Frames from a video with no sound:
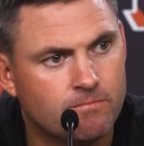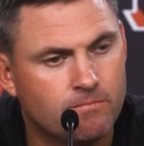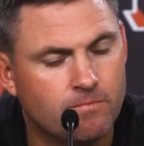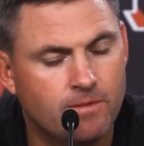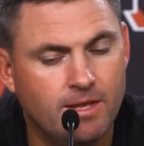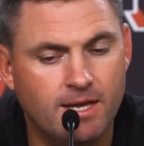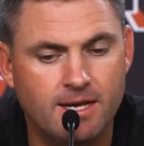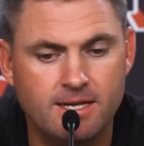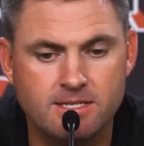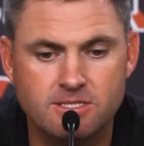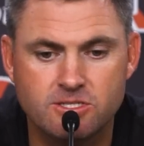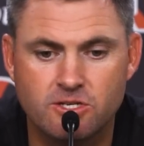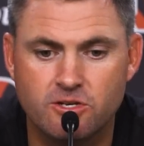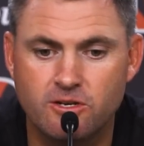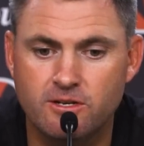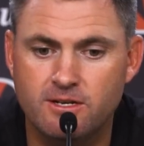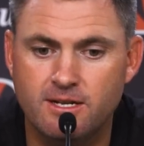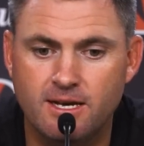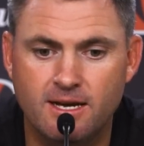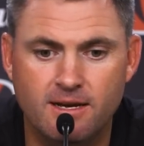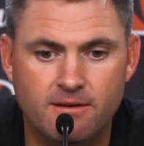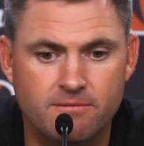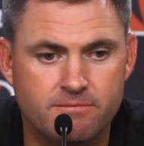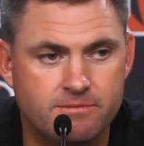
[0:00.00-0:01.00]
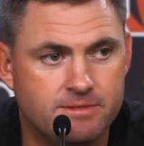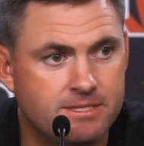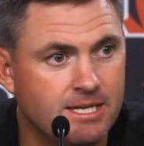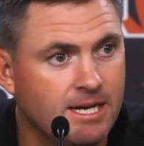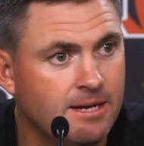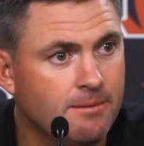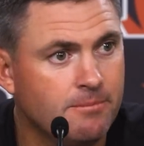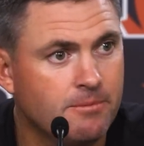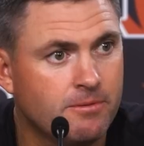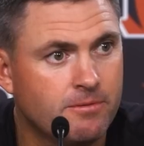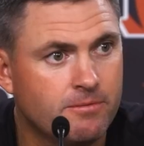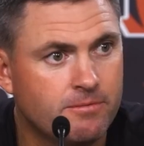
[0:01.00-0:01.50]
Yeah, it's good to have
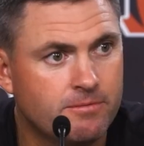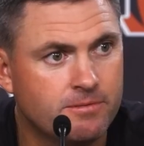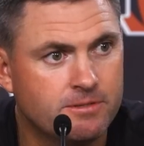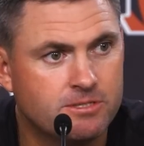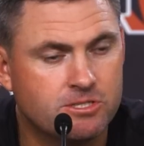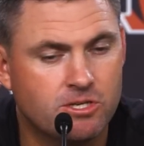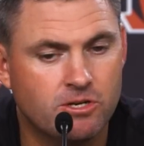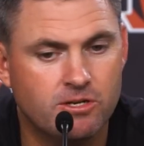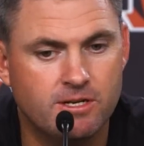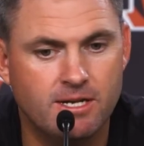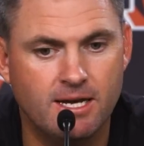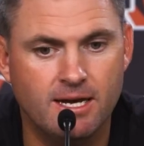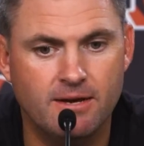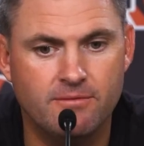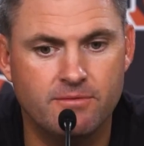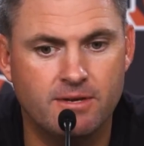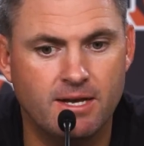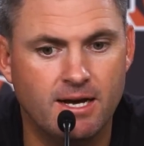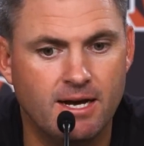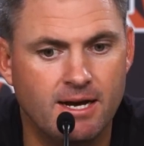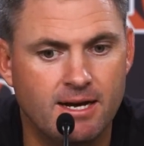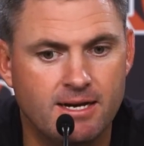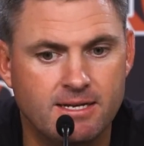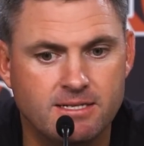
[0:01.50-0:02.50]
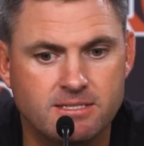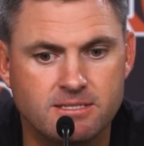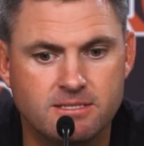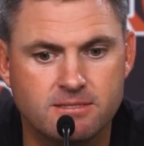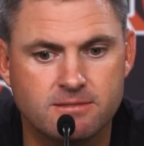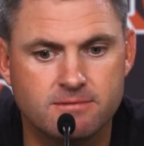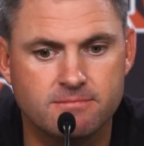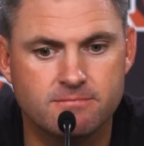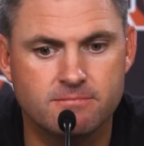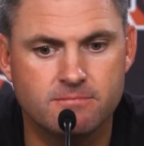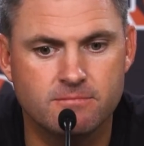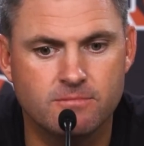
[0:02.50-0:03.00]
depth. It's good to have
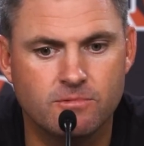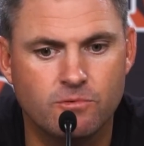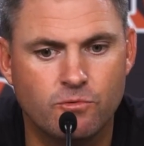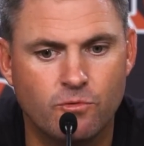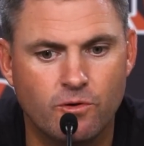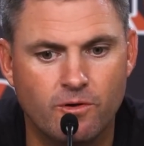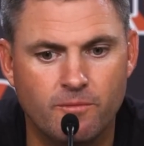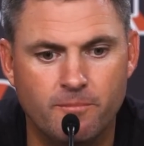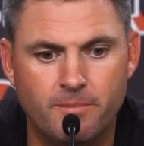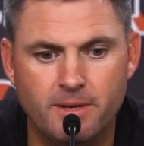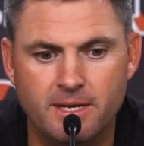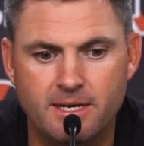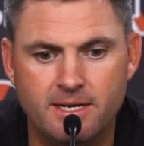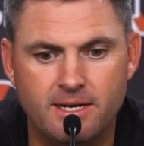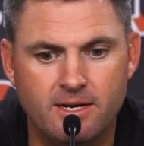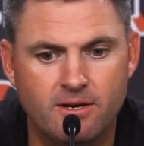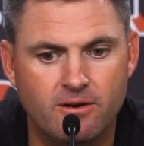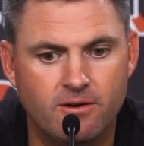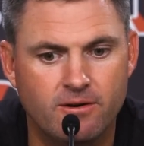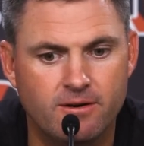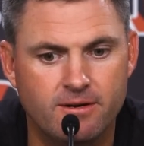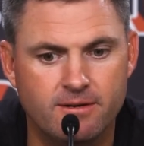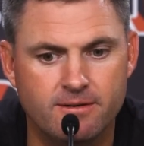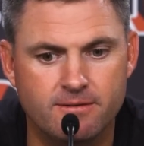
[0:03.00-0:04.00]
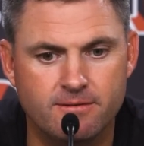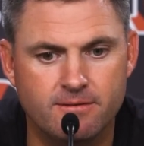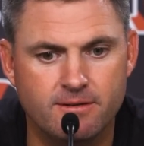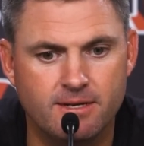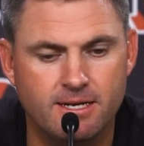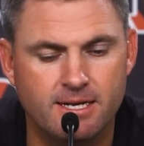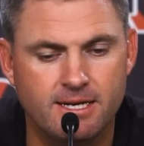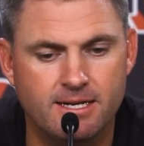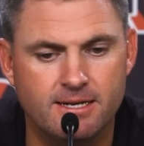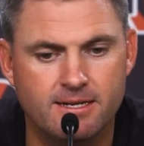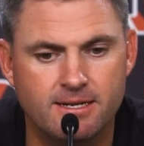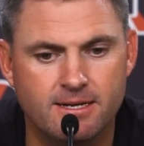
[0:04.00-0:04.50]
guys who have been here and
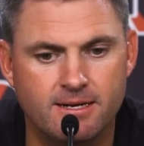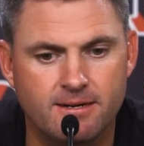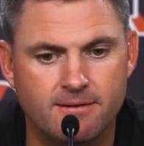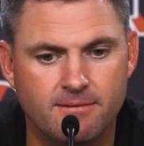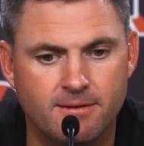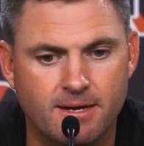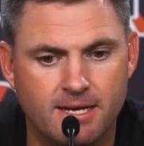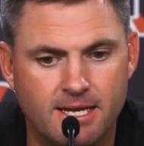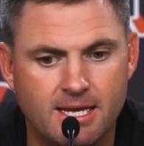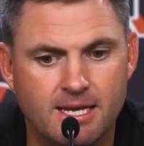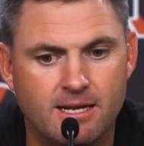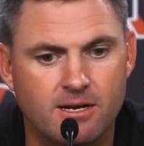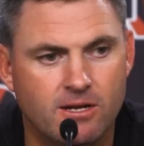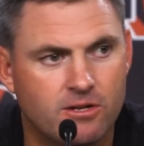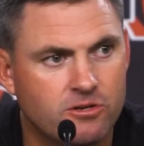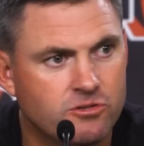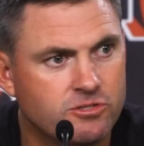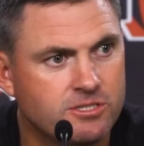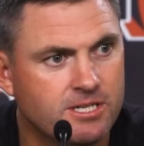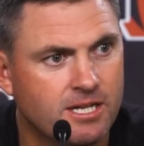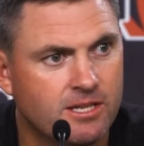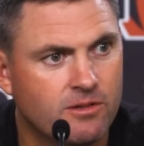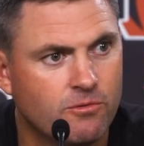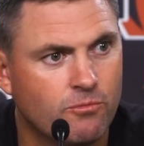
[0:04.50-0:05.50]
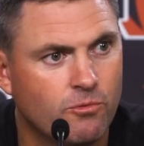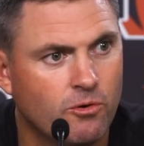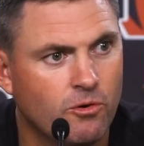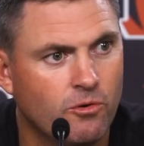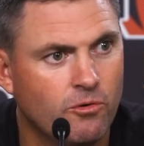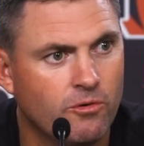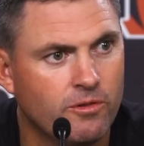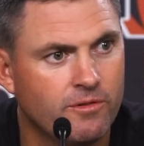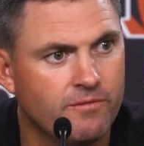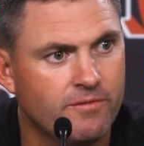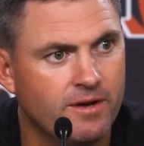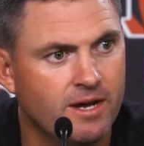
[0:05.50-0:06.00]
again, understand the
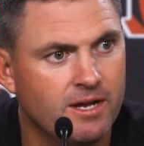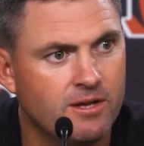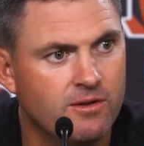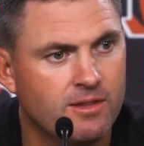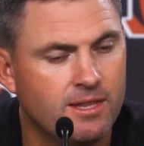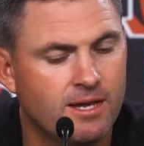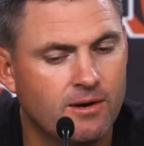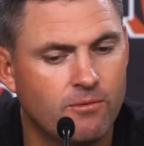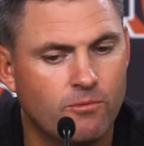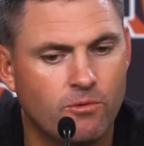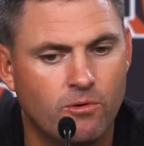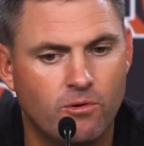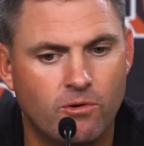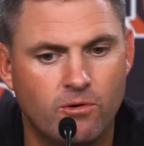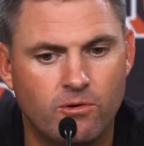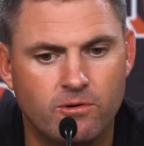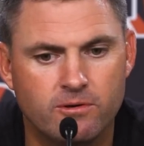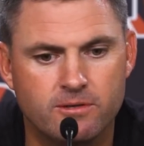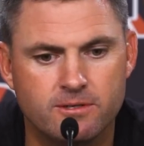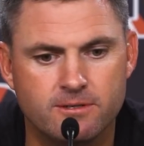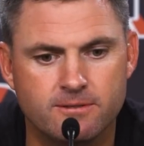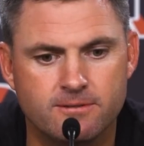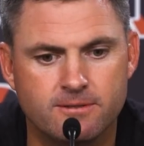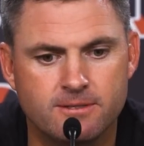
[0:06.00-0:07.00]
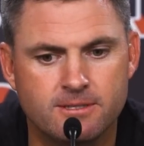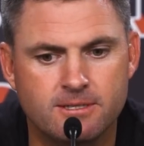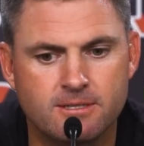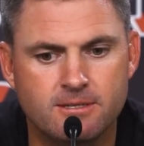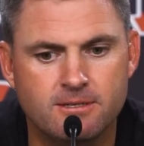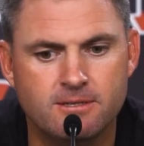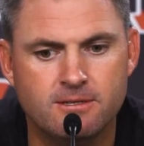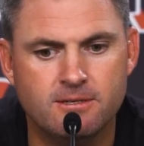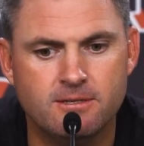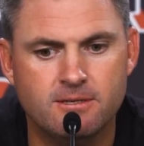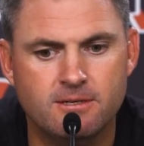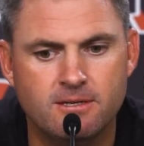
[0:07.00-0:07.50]
role and the value of that role.
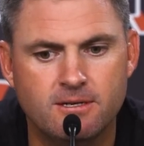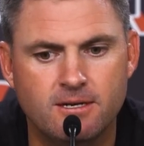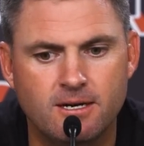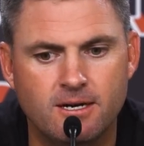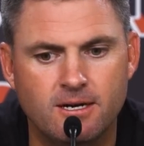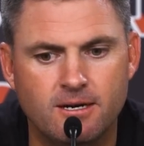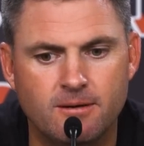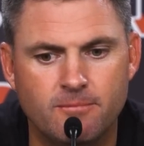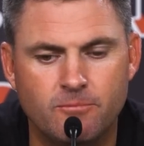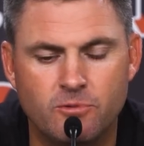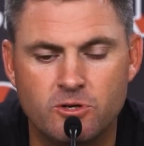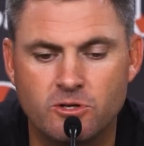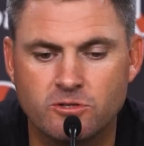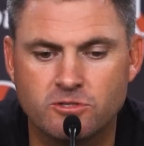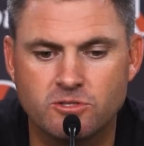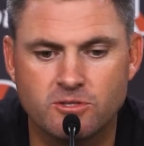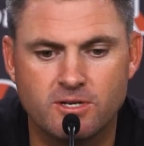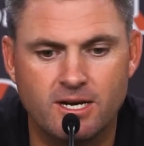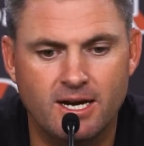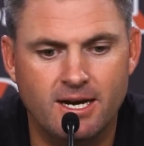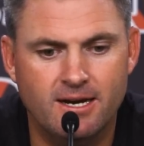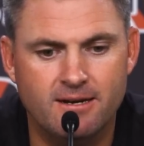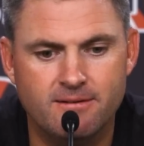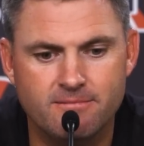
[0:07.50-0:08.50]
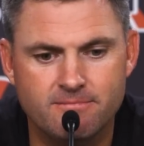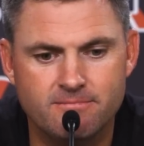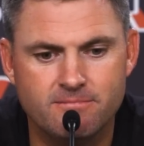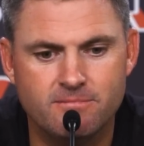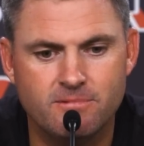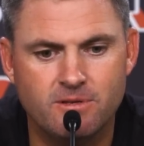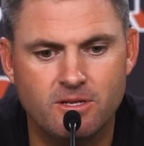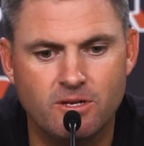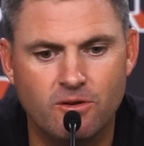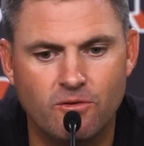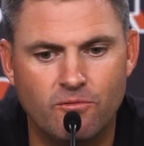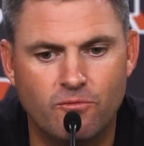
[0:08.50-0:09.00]
And we also got,
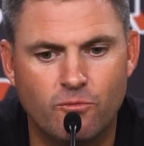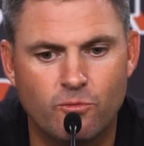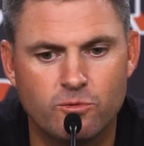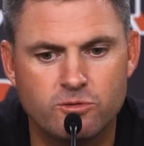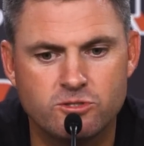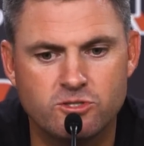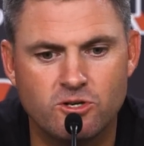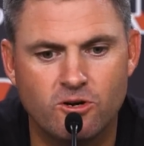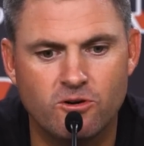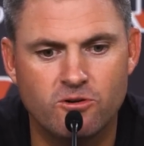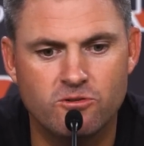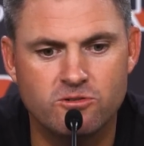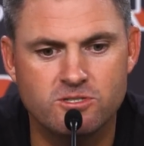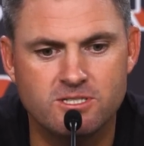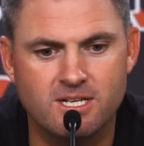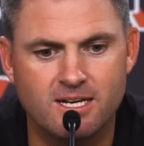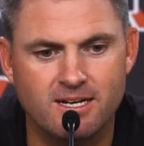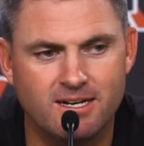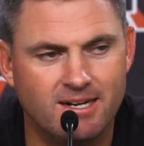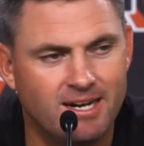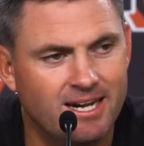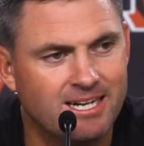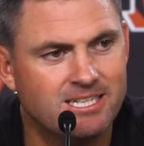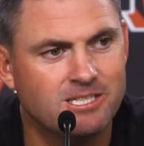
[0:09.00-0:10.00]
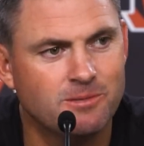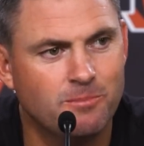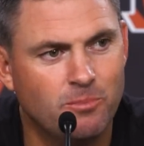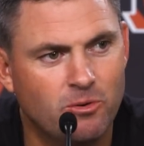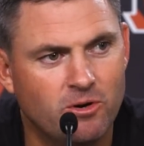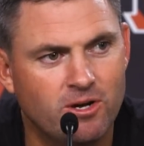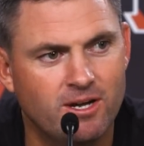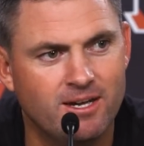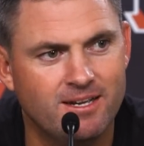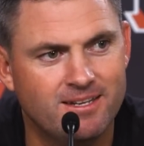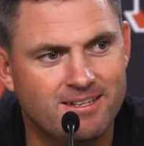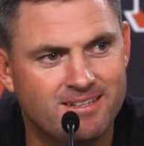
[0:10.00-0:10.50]
four starters that like to
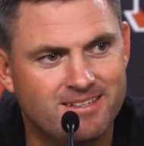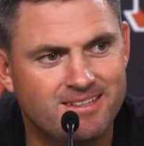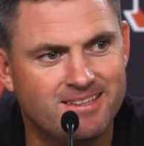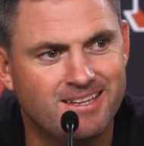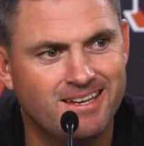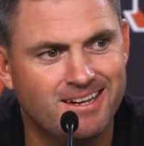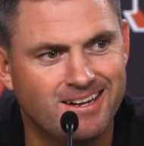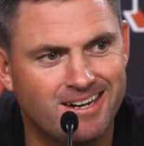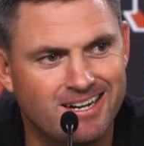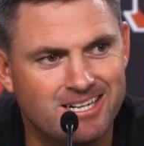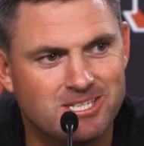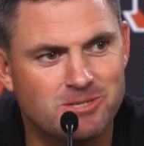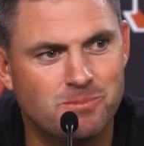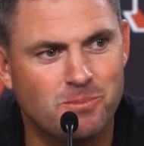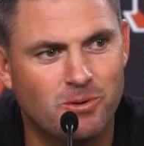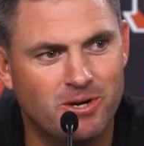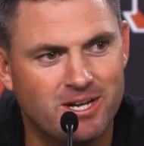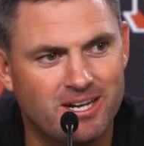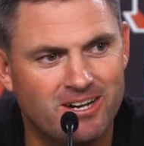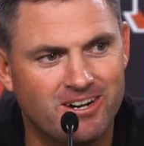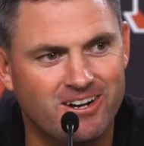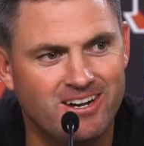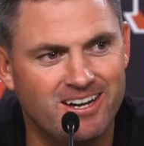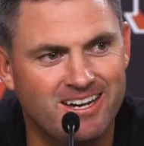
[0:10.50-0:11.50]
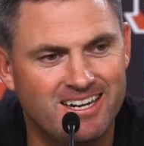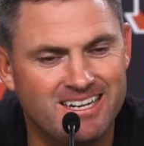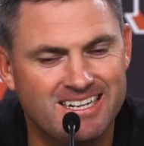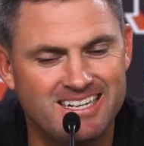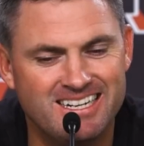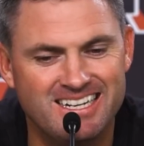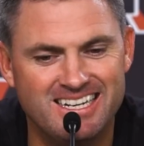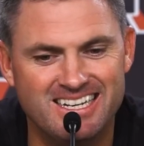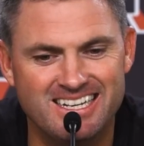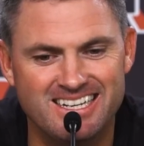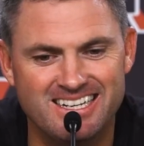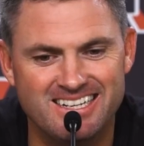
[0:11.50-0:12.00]
play. They like to play a lot,
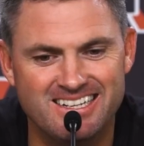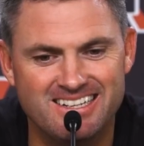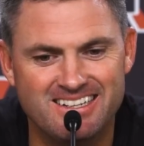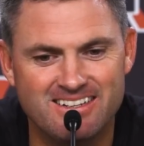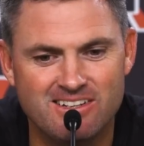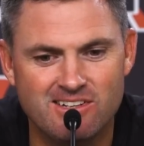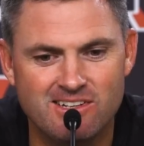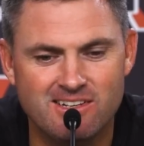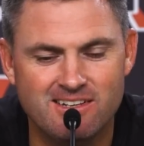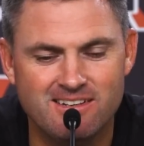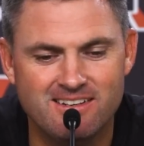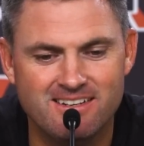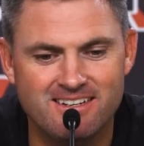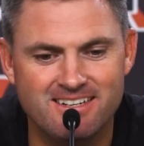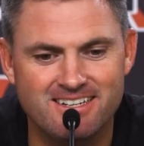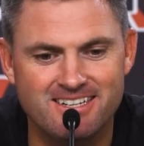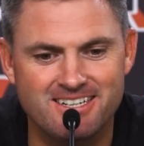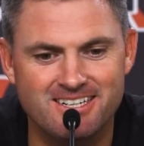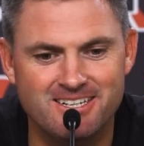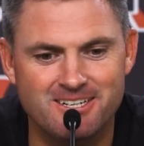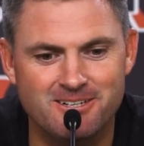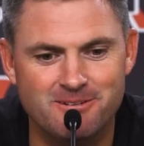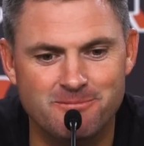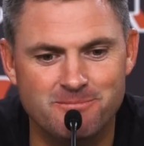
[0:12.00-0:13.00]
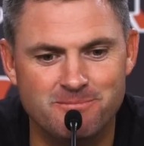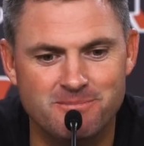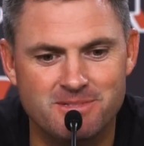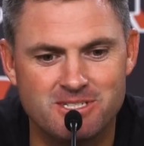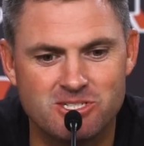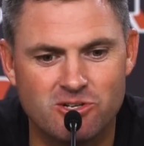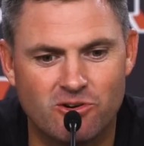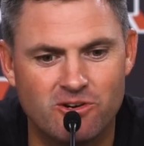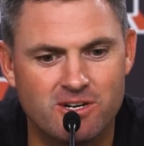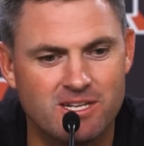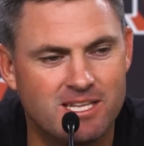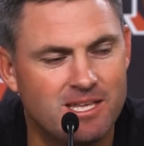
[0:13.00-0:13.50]
and
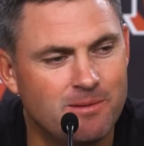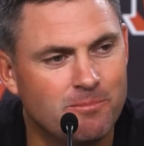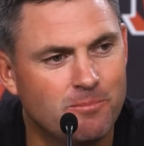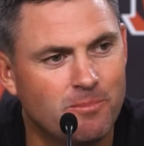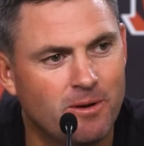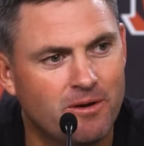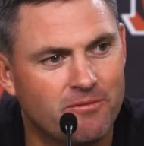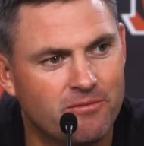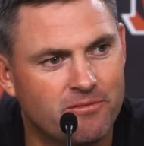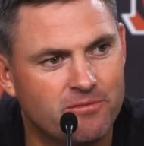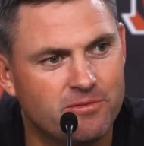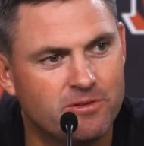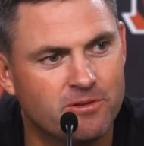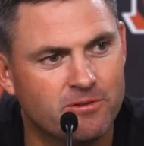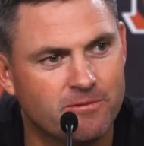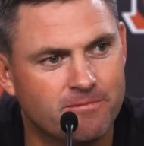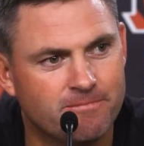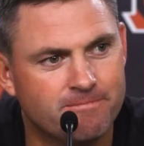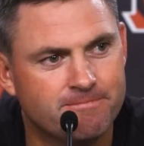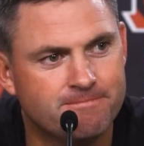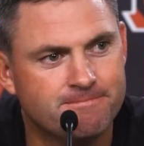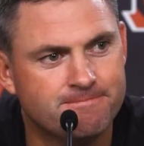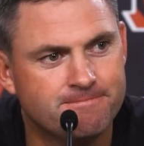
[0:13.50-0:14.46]
it's hard to keep them off the field.